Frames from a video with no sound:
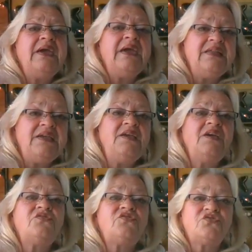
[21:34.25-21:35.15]
any
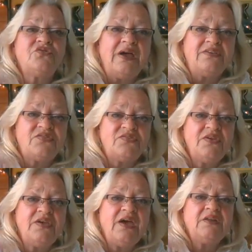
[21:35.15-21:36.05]
stress
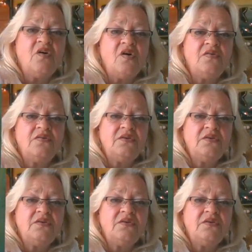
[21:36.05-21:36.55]
at all.